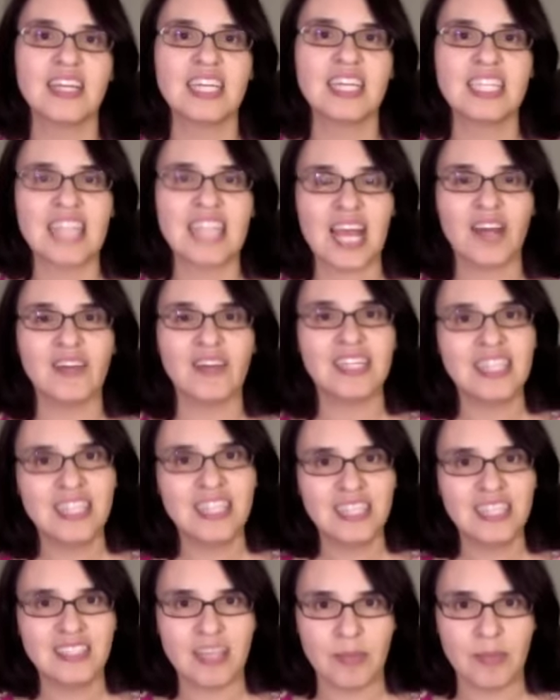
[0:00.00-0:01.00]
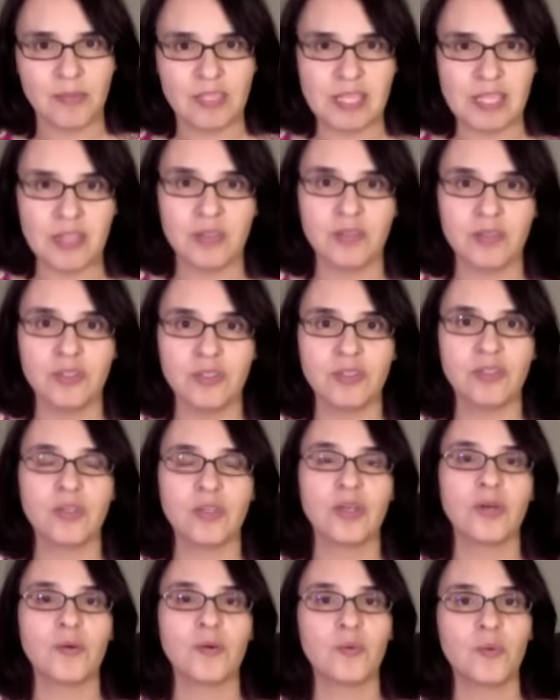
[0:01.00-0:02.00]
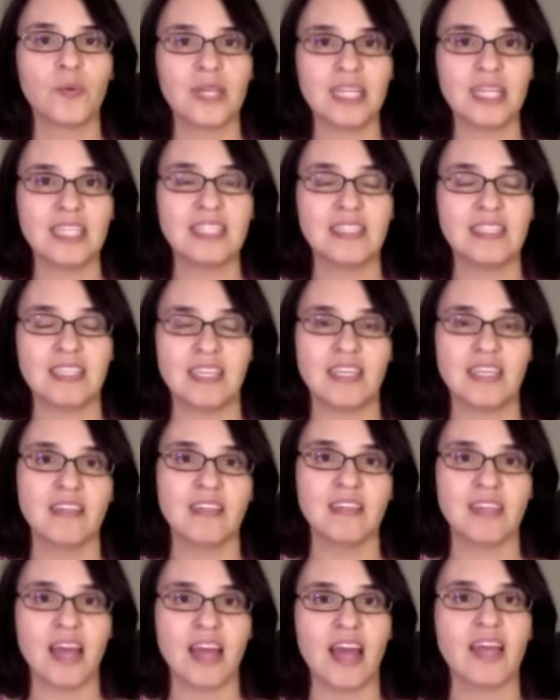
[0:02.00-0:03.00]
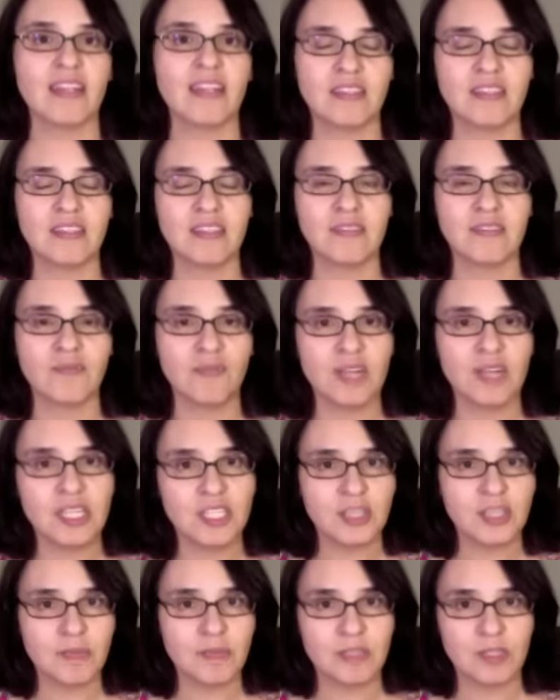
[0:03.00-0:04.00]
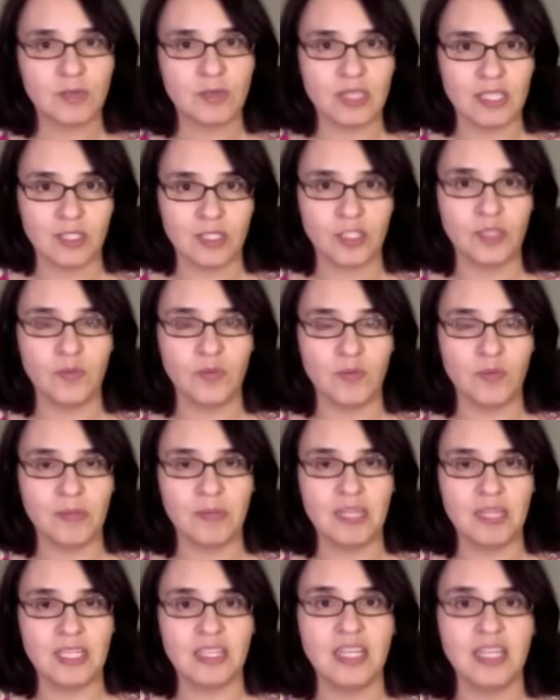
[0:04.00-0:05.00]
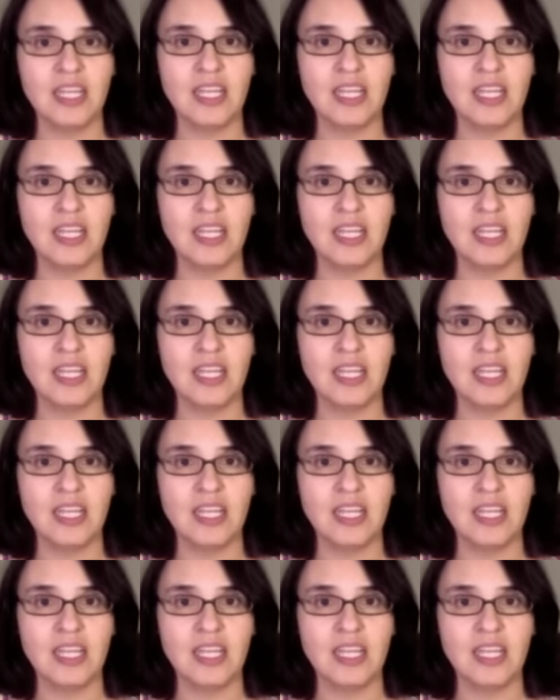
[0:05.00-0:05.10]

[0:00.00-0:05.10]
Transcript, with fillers: Now, in these episodes, we see that the friendship between these two women